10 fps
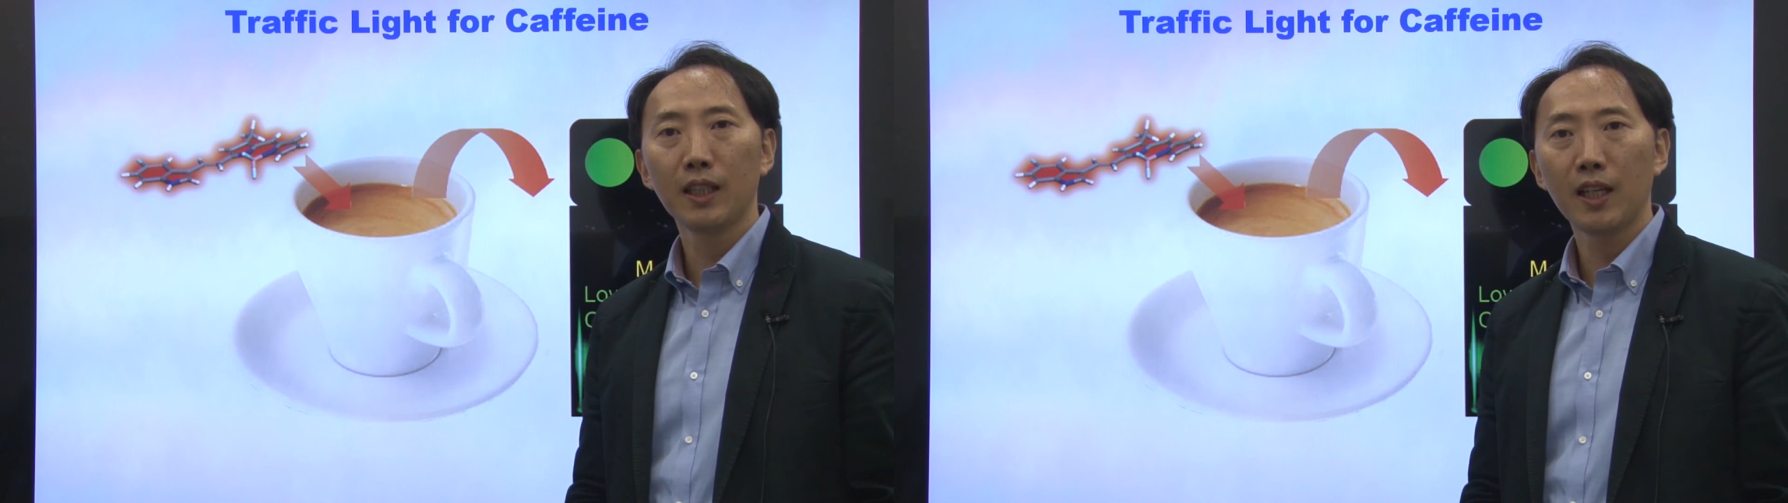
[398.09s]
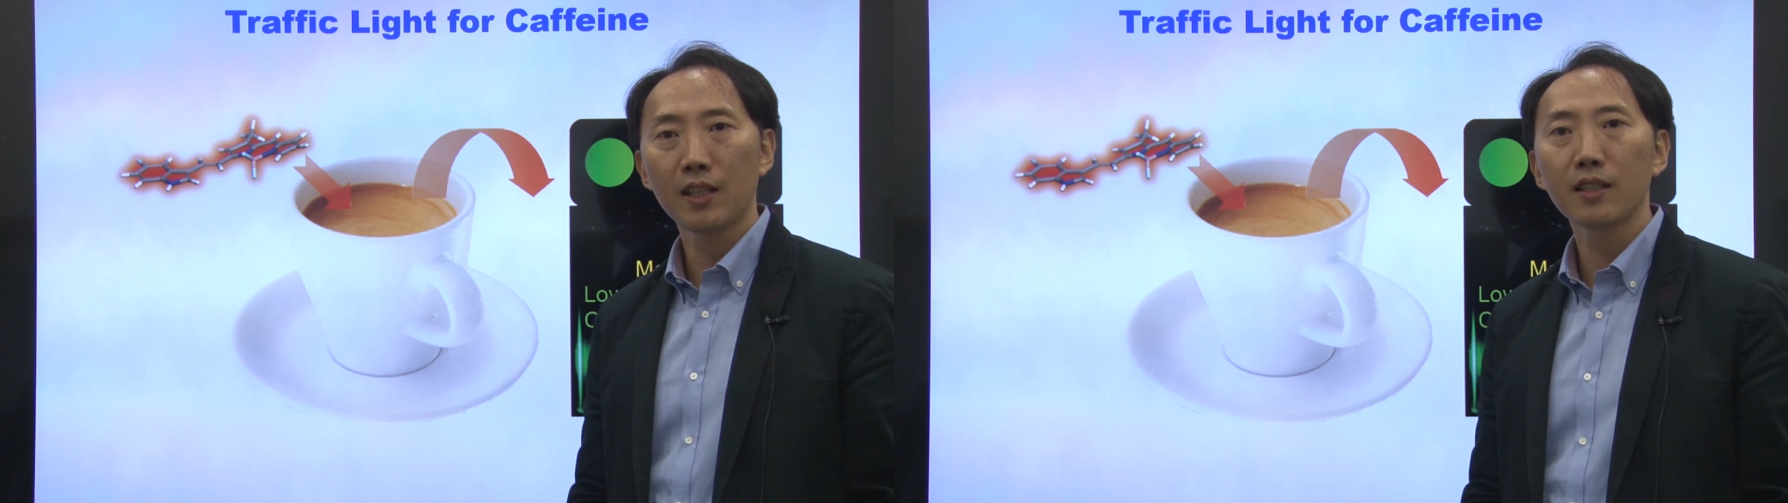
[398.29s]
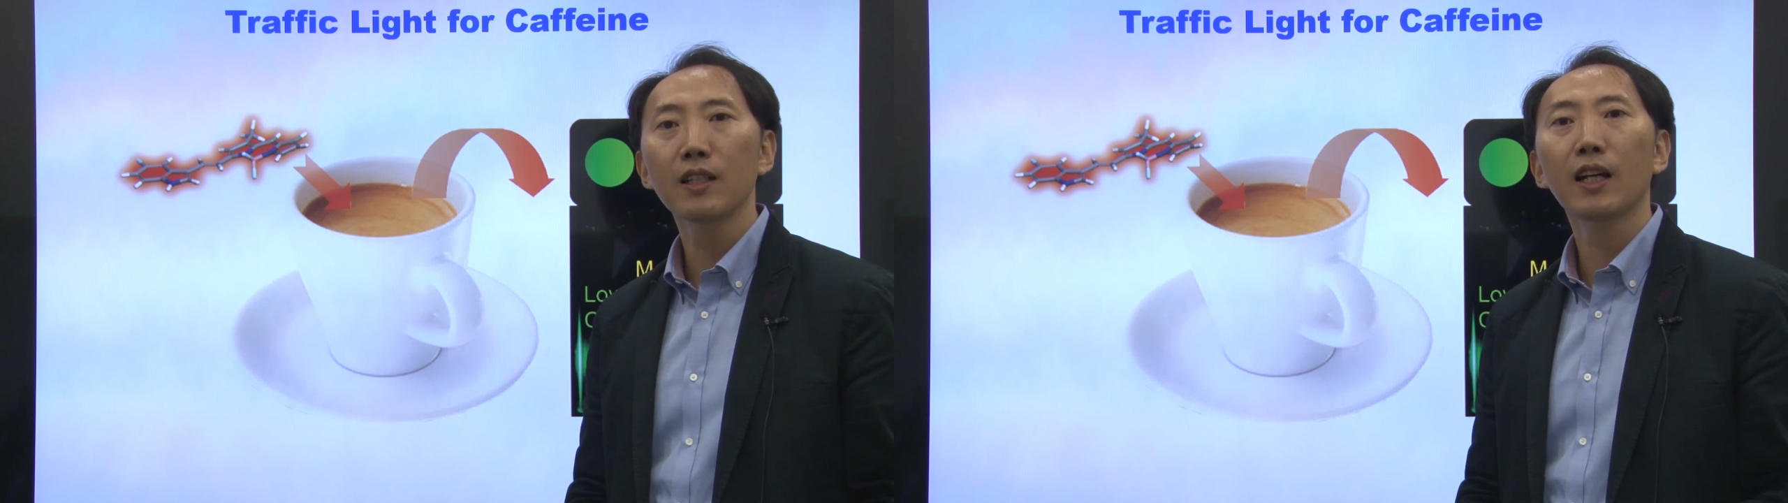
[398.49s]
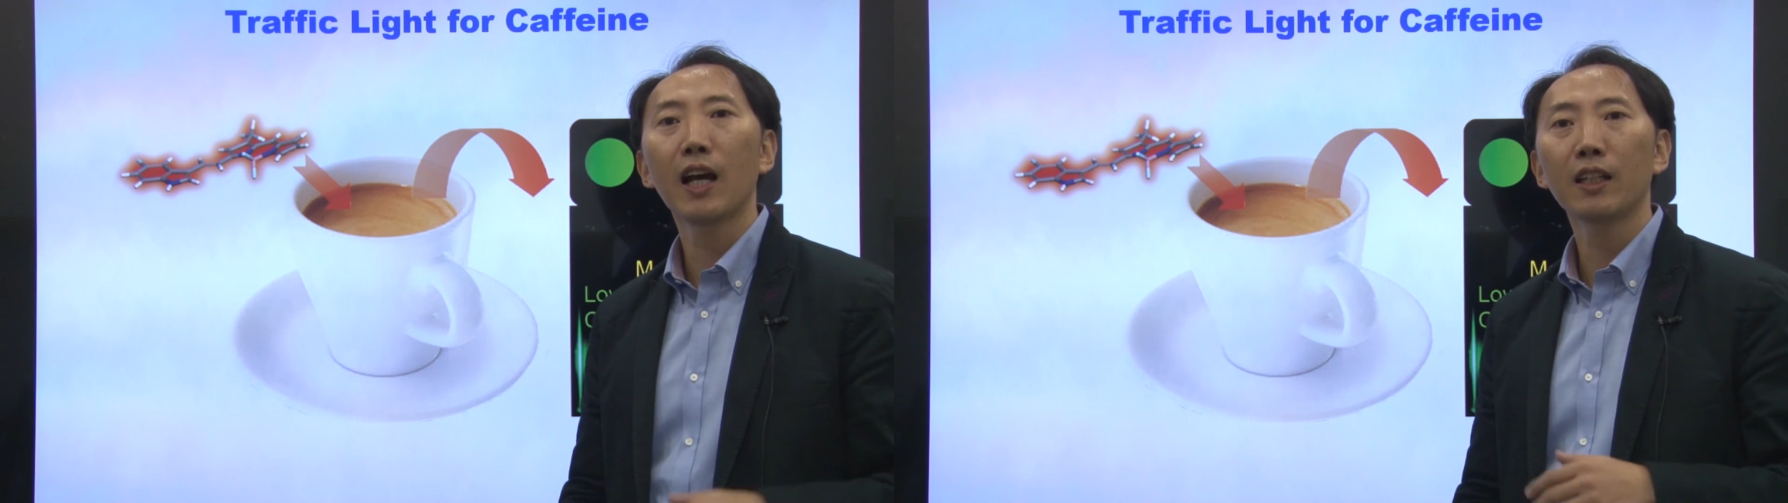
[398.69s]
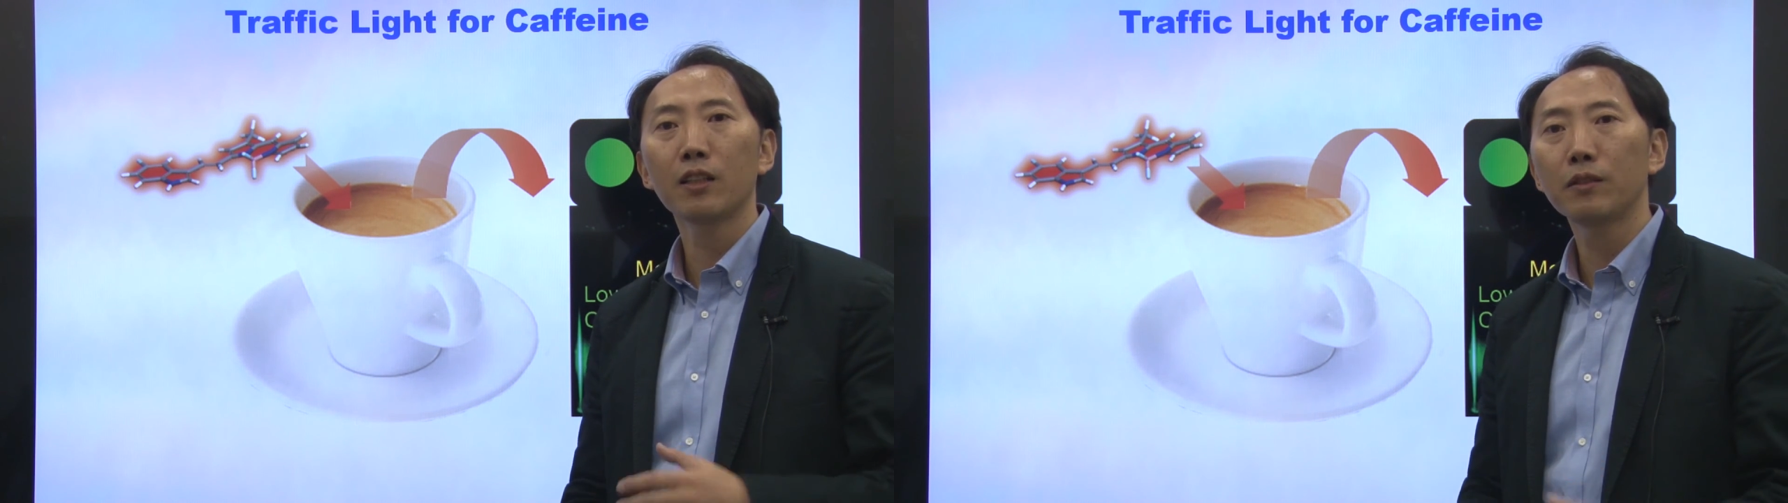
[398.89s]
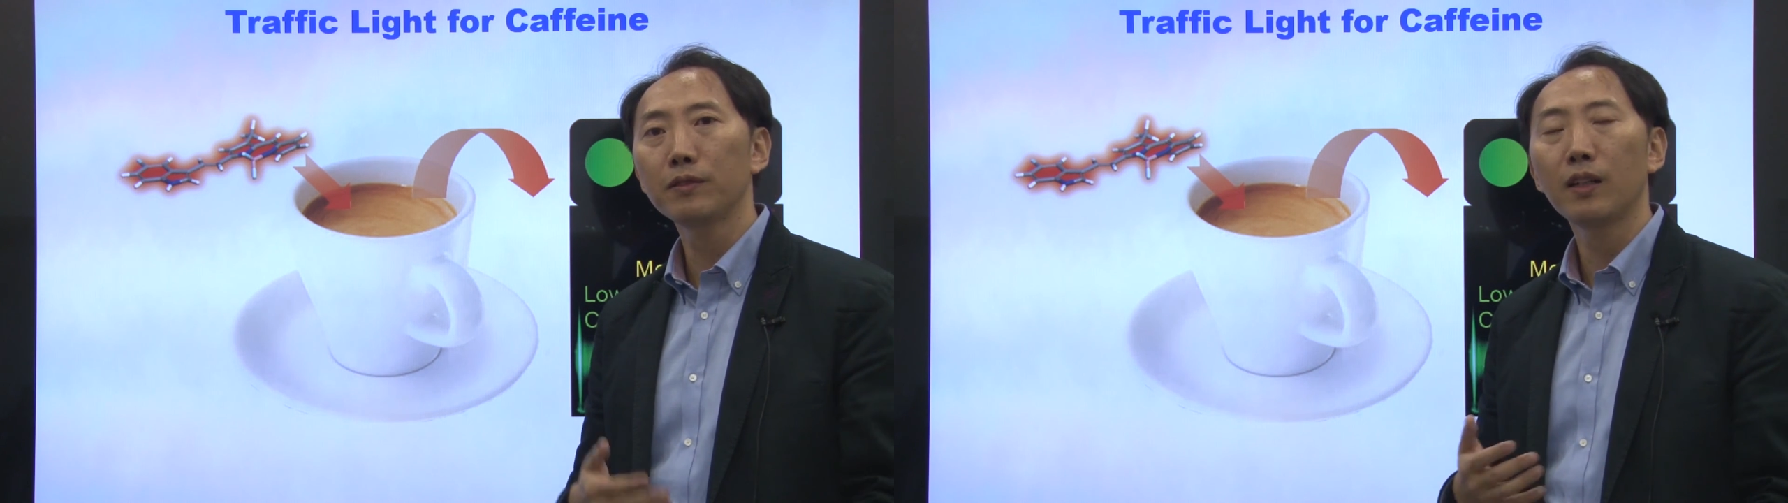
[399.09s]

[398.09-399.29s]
is kind of